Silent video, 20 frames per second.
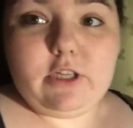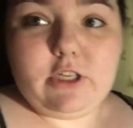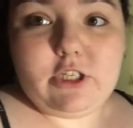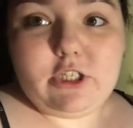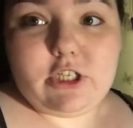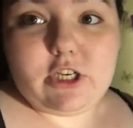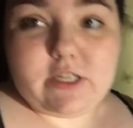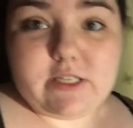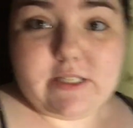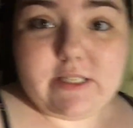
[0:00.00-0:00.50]

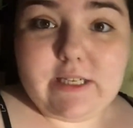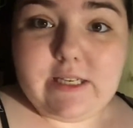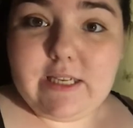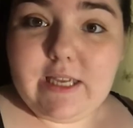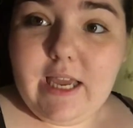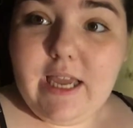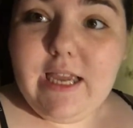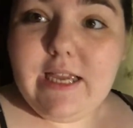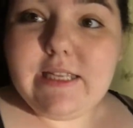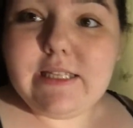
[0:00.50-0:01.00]
in just in
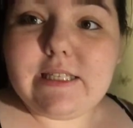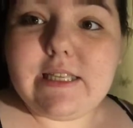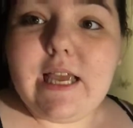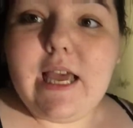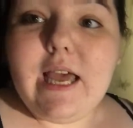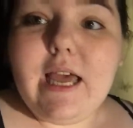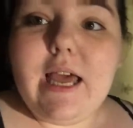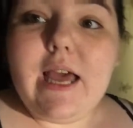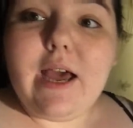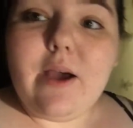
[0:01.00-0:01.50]
case,
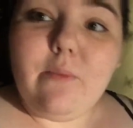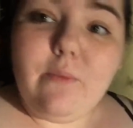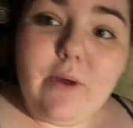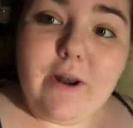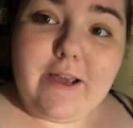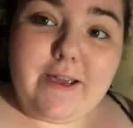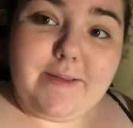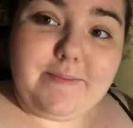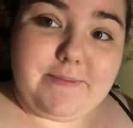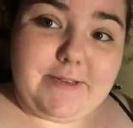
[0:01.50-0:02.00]
and what
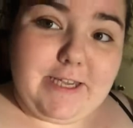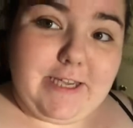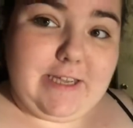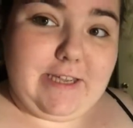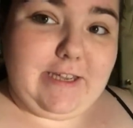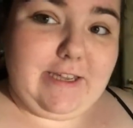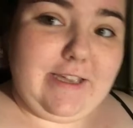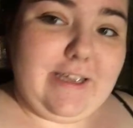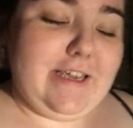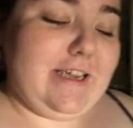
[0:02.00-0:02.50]
I am
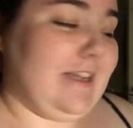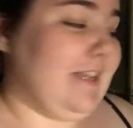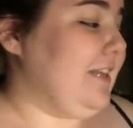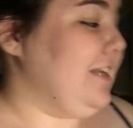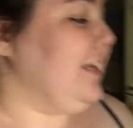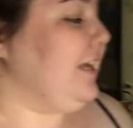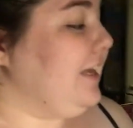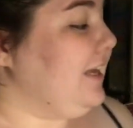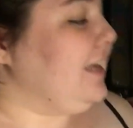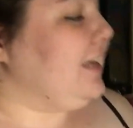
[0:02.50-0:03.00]
taking
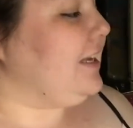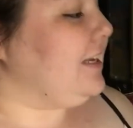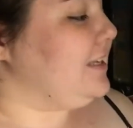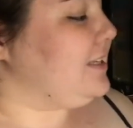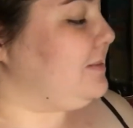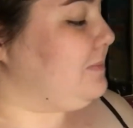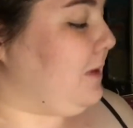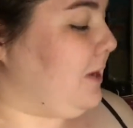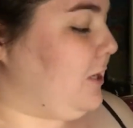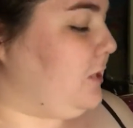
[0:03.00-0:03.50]
in
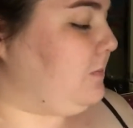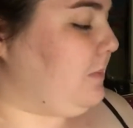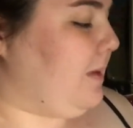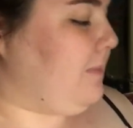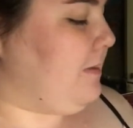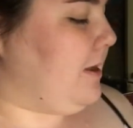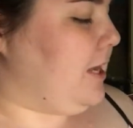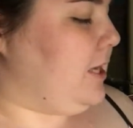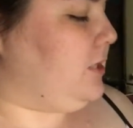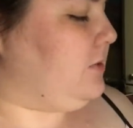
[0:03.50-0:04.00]
is Page by
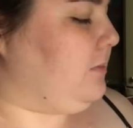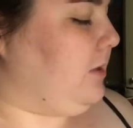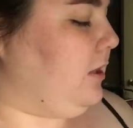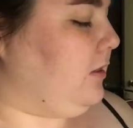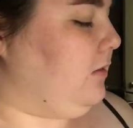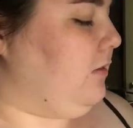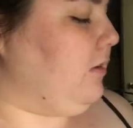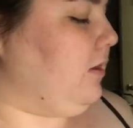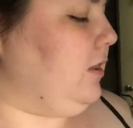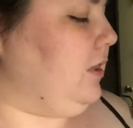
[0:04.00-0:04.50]
Page by
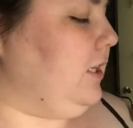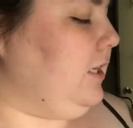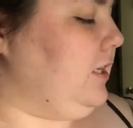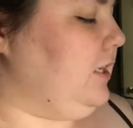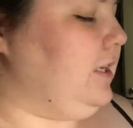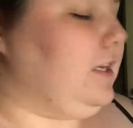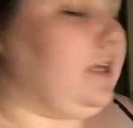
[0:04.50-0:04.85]
Laura Lee